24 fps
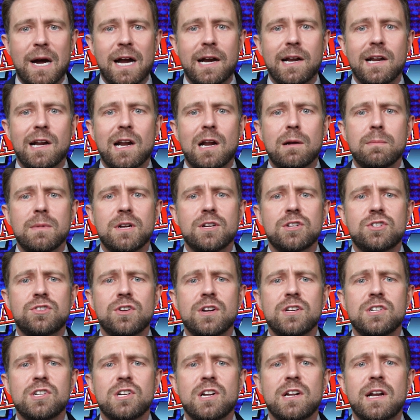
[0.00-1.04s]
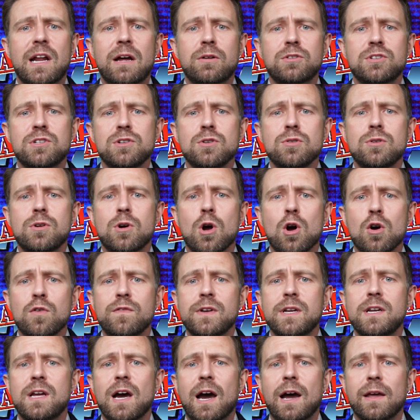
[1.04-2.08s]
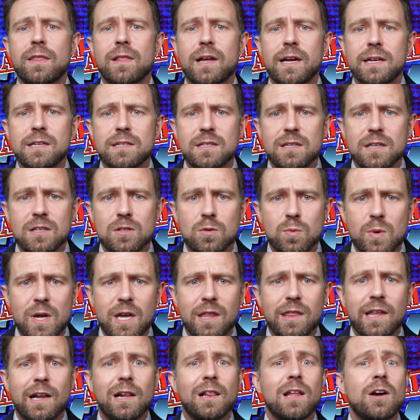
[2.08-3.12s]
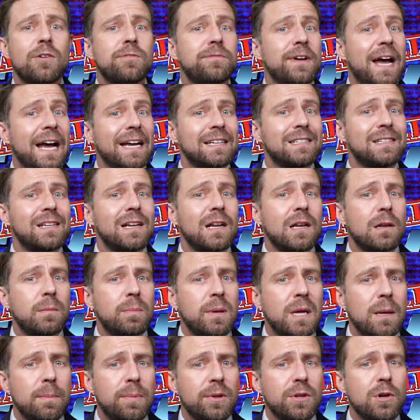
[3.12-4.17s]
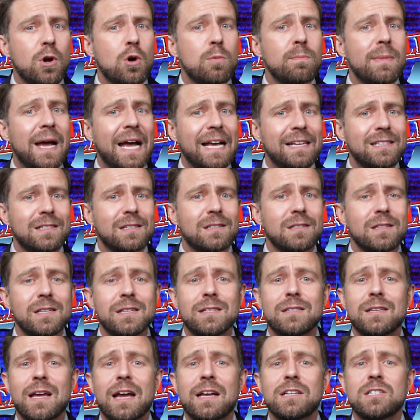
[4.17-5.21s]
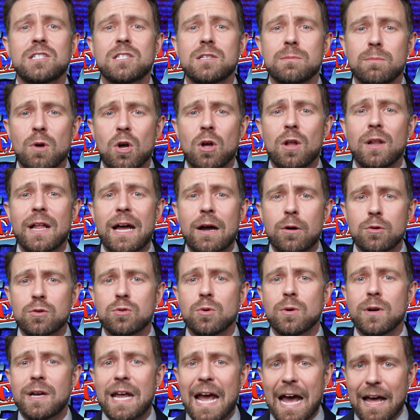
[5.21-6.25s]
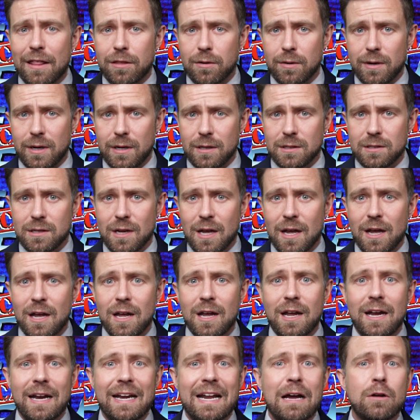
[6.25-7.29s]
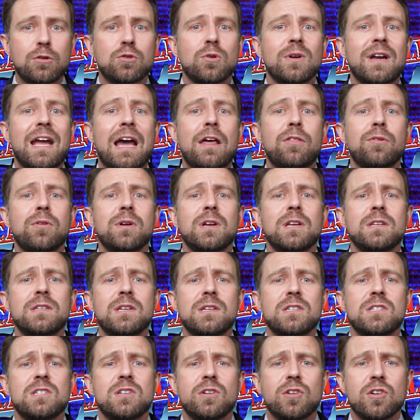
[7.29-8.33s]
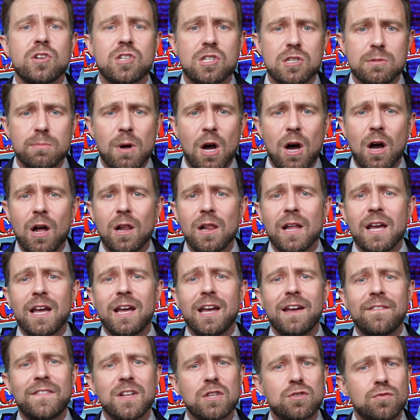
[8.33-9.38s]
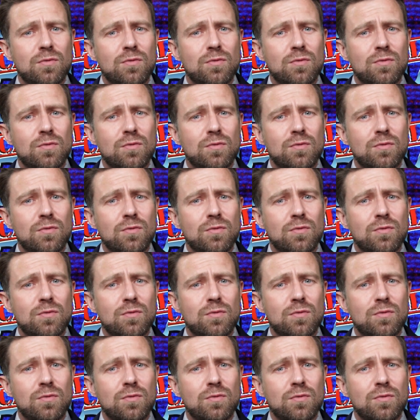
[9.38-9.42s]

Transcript: Biden administration announced new COVID guidelines this week that allow vaccinated people to go maskless at small outdoor gatherings. An outdoor gathering is considered small if